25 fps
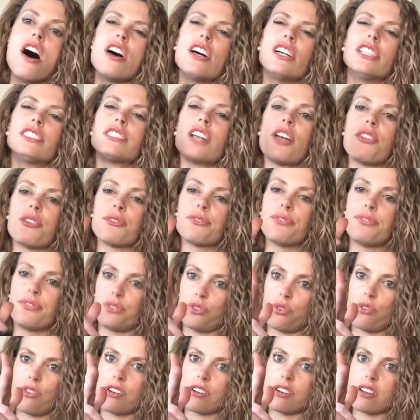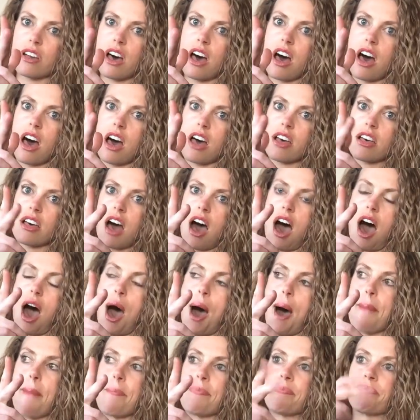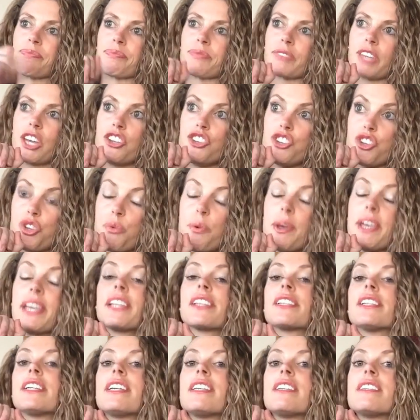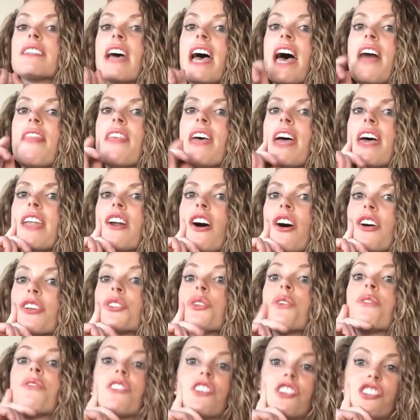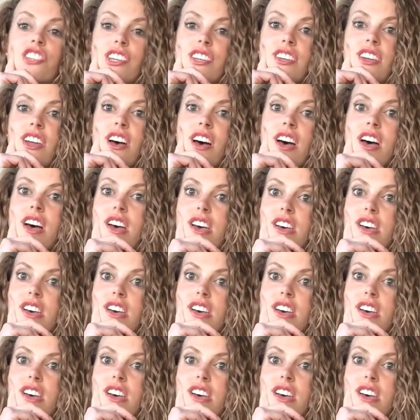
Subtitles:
Southern Florida, New England, and then also Virginia.